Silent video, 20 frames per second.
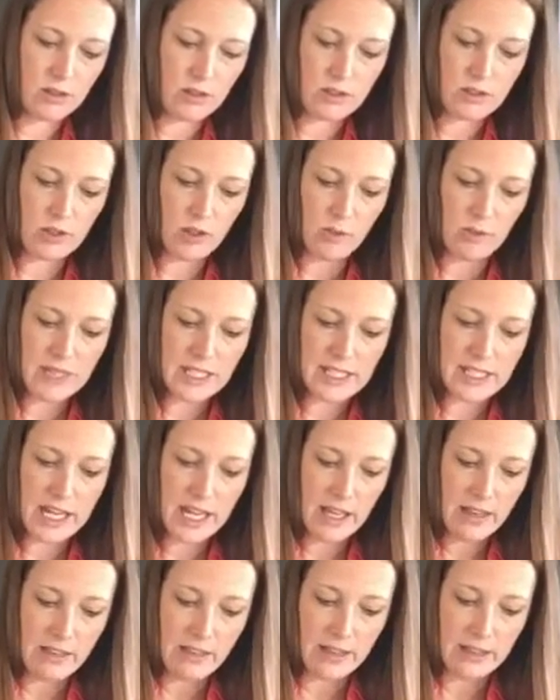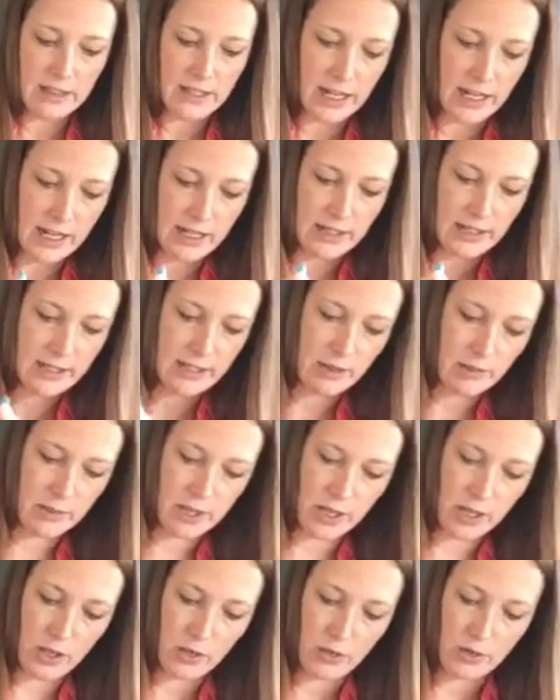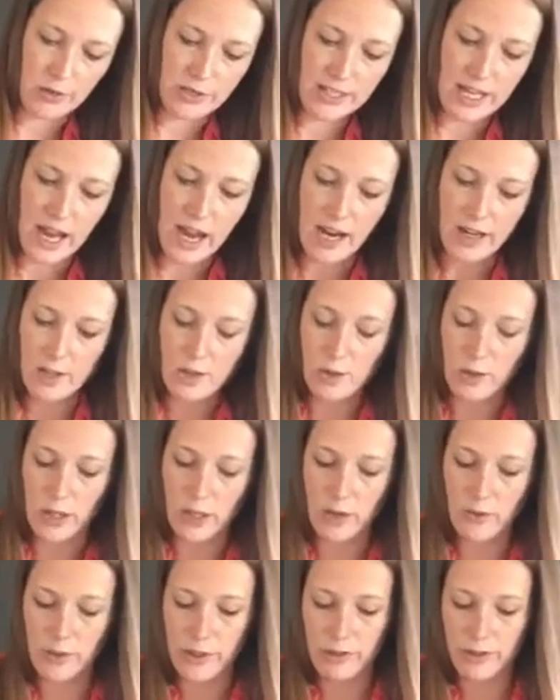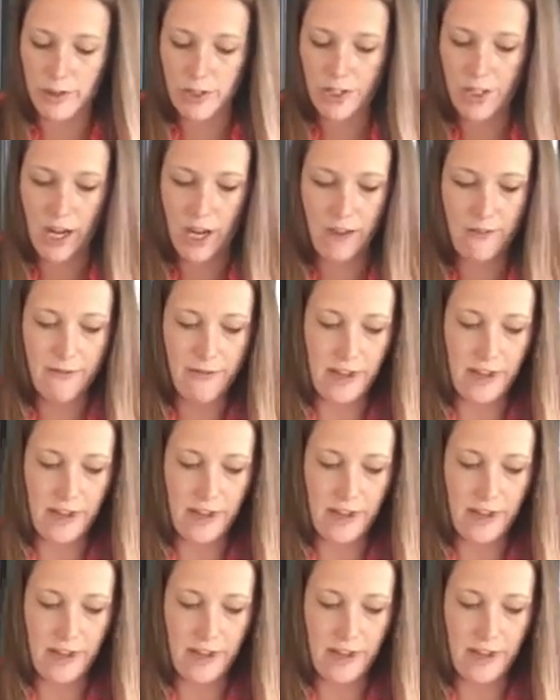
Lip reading: Don't mistake this as somebody who's actually a real chef.